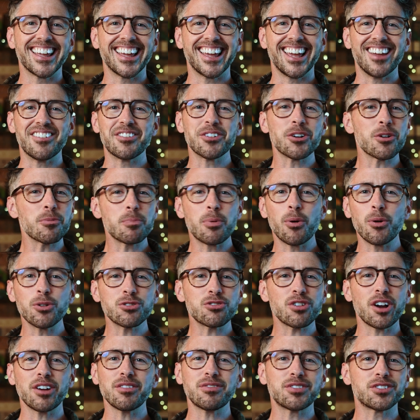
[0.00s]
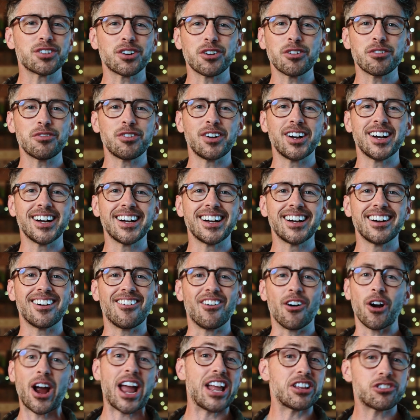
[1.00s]
If you're a portrait photographer
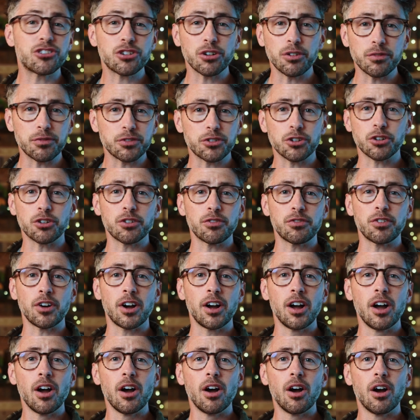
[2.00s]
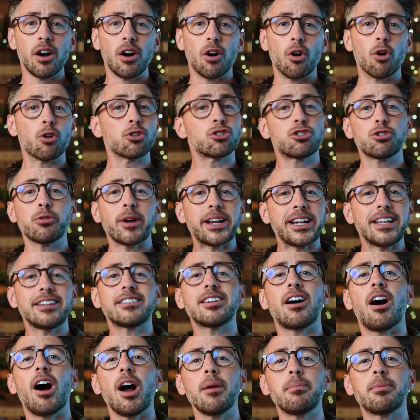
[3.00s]
or a headshot photographer, or do any
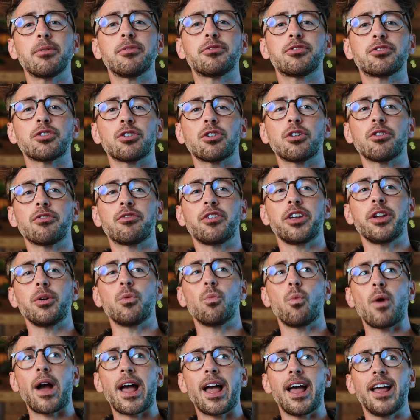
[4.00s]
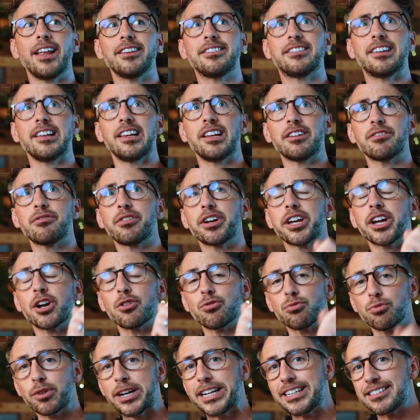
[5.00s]
type of photography where delivering
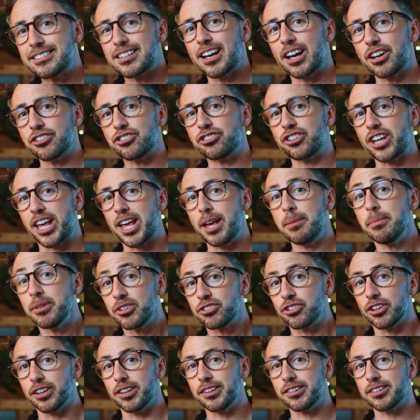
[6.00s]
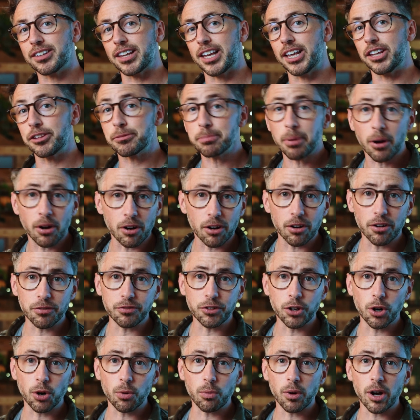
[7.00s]
retouched images is part
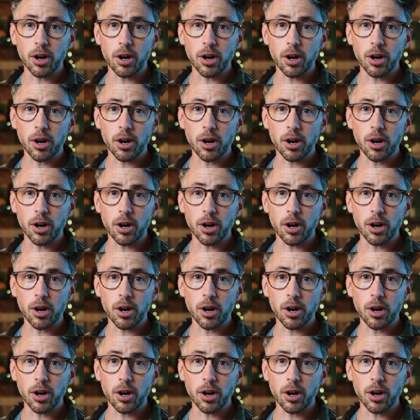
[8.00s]
of your